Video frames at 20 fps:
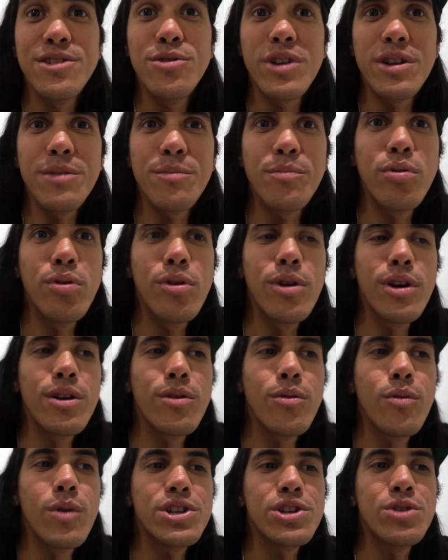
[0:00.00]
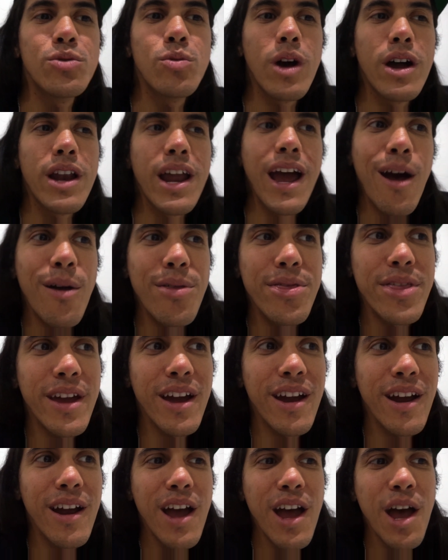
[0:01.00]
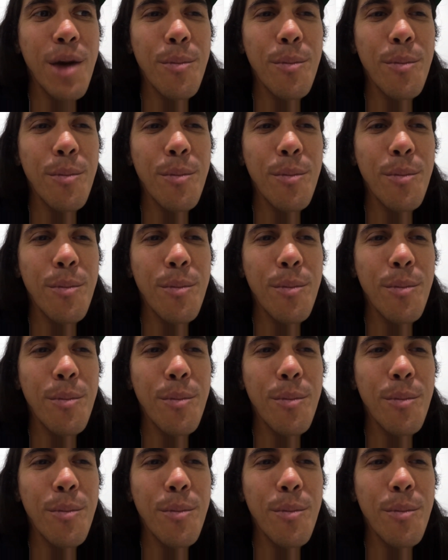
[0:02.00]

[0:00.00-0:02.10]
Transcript: can put what you want out there,